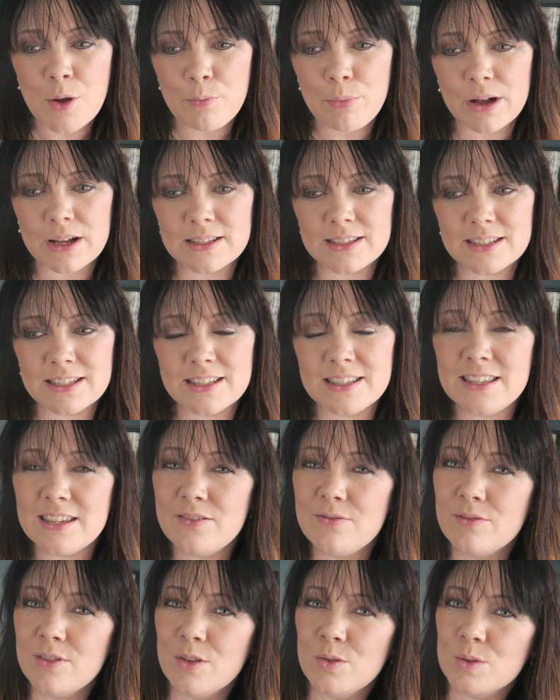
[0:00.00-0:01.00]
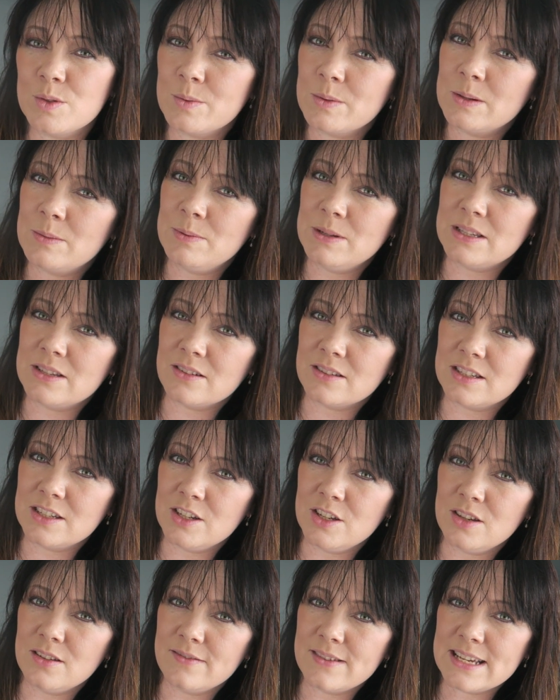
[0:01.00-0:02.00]
But considering you're supposed to be
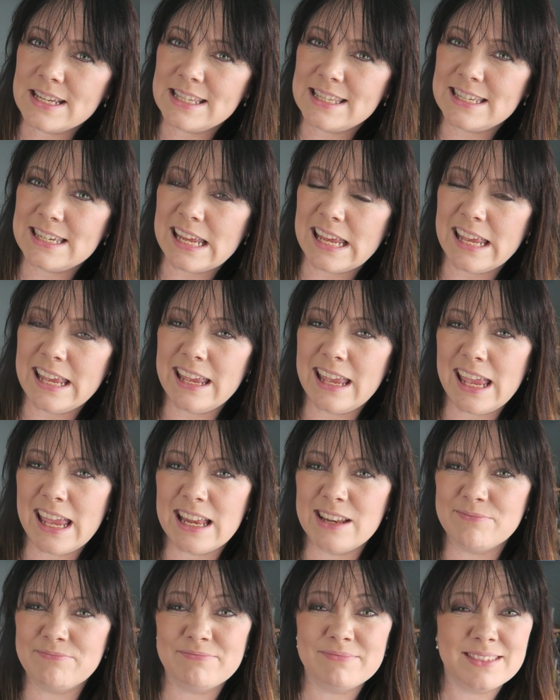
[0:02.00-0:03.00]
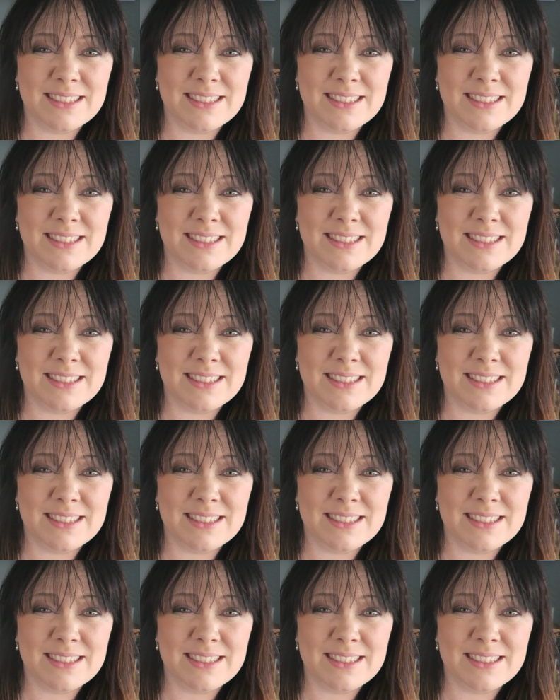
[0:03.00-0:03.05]
starting university in